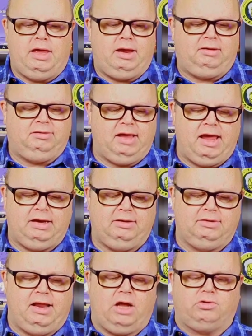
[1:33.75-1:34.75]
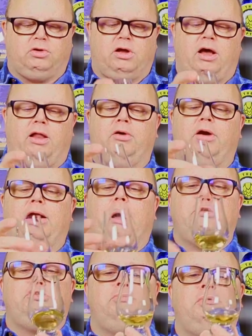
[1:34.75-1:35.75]
They say it is natural color, and
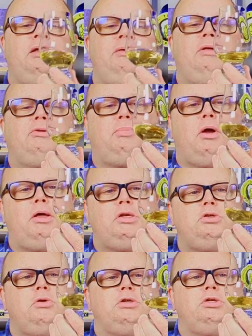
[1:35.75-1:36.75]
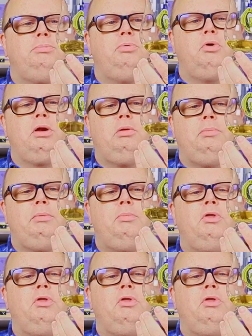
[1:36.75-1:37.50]
I do believe that's probably true. I should have poured a little bit